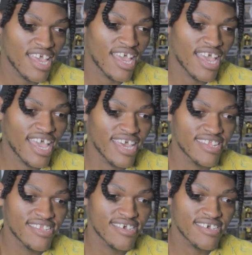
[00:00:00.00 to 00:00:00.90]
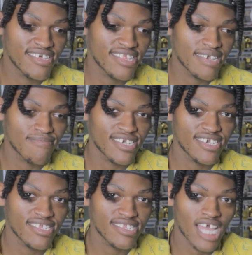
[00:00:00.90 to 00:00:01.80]
And they
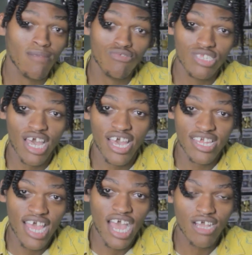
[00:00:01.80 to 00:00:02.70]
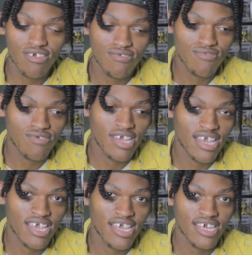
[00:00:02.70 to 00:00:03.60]
meet Zabuza and Haku,
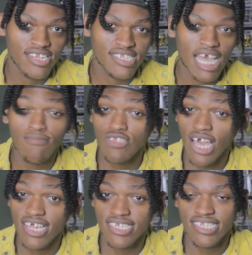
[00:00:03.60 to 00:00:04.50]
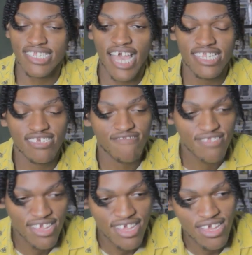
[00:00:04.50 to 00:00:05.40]
and Zabuza is an assassin
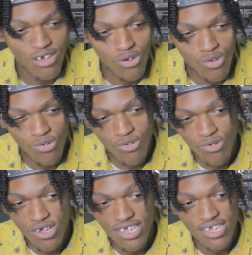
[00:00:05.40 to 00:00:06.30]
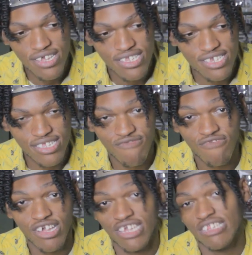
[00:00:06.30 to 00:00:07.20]
who just
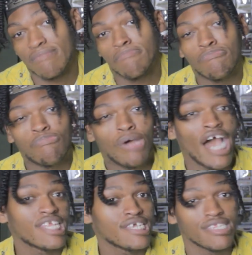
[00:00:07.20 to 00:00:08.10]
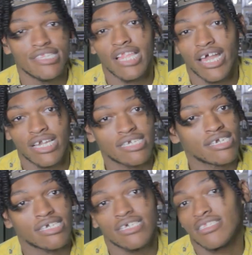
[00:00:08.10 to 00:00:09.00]
fucking bodied, like,
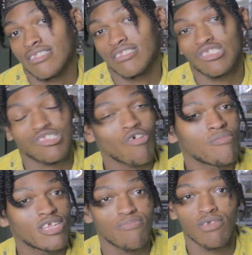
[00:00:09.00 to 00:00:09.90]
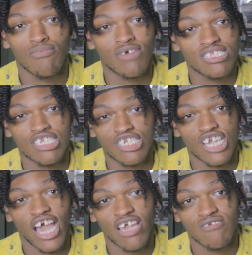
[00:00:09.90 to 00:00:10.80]
so many people as a
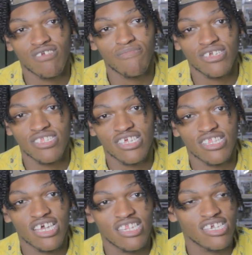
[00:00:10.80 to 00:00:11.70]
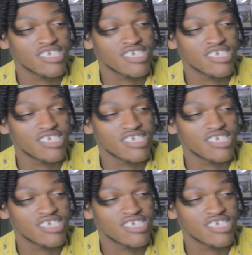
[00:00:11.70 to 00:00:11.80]
child. I mean, that nigga